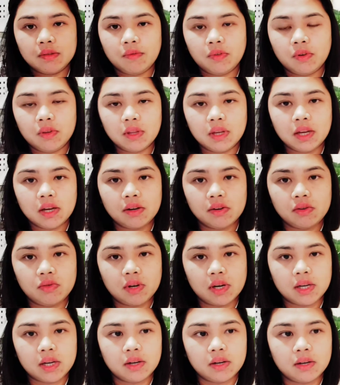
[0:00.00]
for the hair
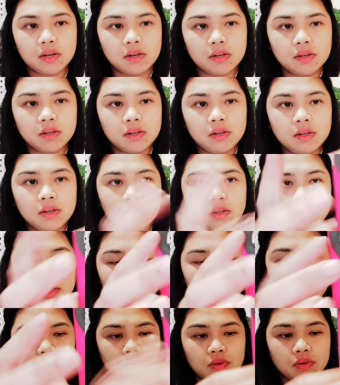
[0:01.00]
dryer
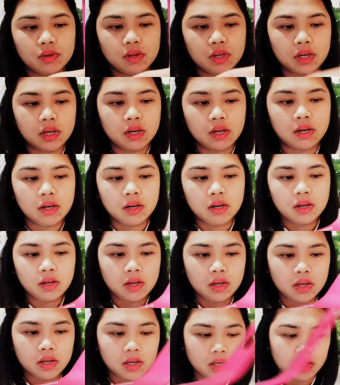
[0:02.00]
these two here
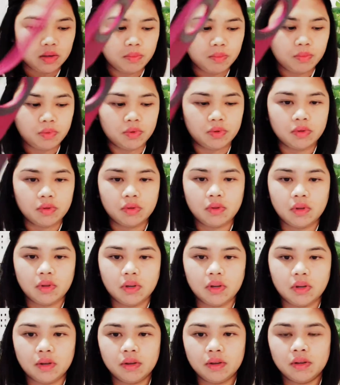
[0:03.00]
and you put
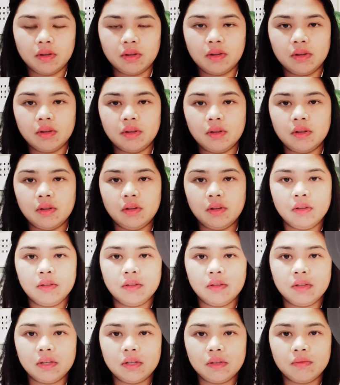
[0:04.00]
uh,
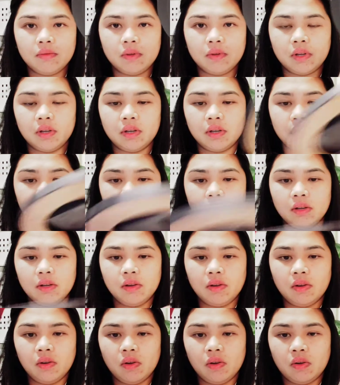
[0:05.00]
this one
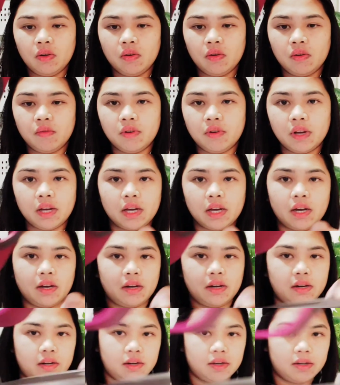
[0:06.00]
over here
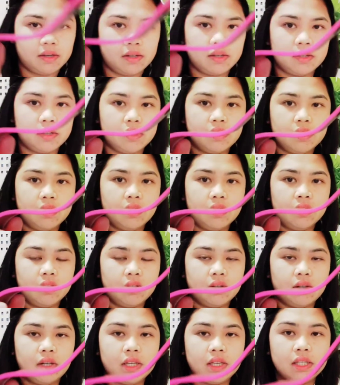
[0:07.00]

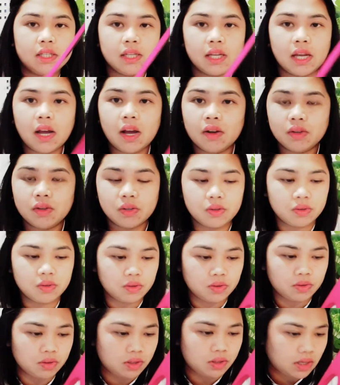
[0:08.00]
so let's see how
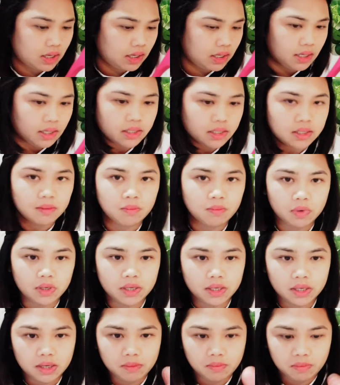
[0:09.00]
should I assemble
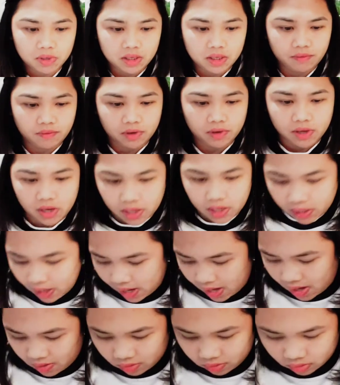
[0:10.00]
it let me figure it
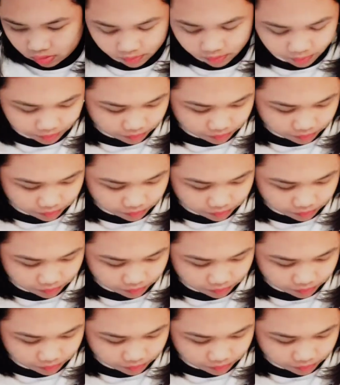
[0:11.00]
out